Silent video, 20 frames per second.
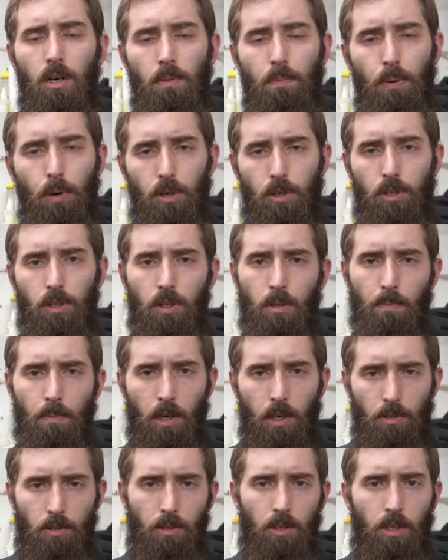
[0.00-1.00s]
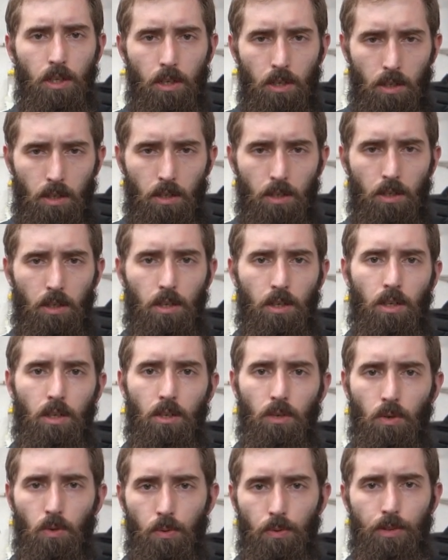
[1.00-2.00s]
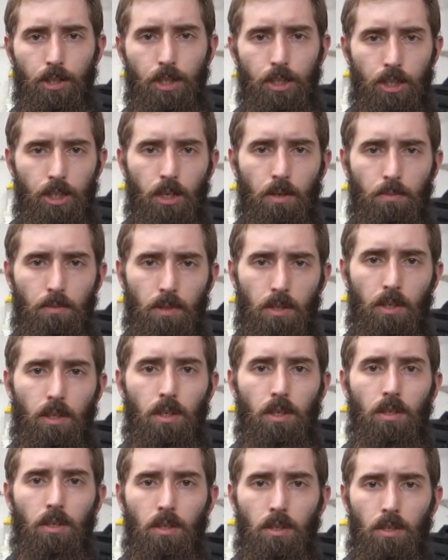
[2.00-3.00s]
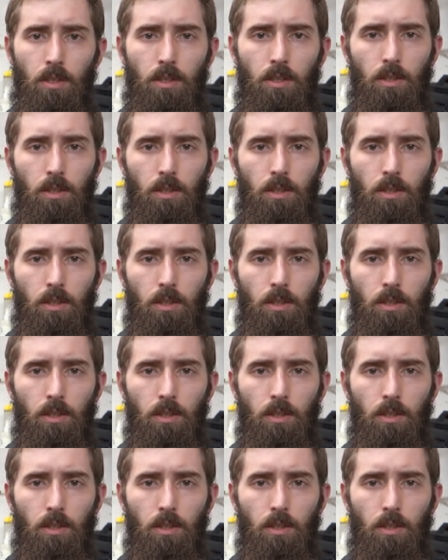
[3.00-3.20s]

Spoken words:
push the metal in and hold the gems in